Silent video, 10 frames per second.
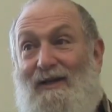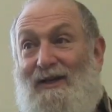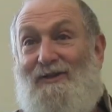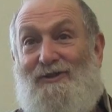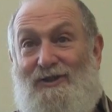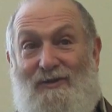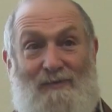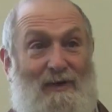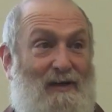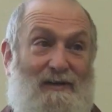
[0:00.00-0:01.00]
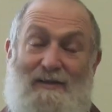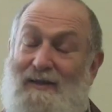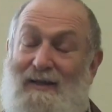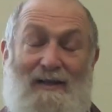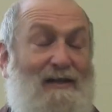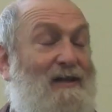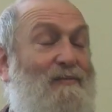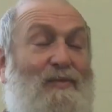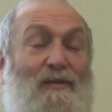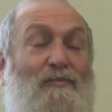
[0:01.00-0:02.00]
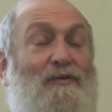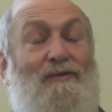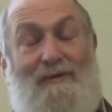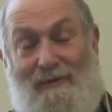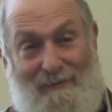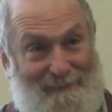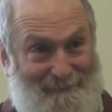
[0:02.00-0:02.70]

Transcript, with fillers: he or she wants, it can be brutal.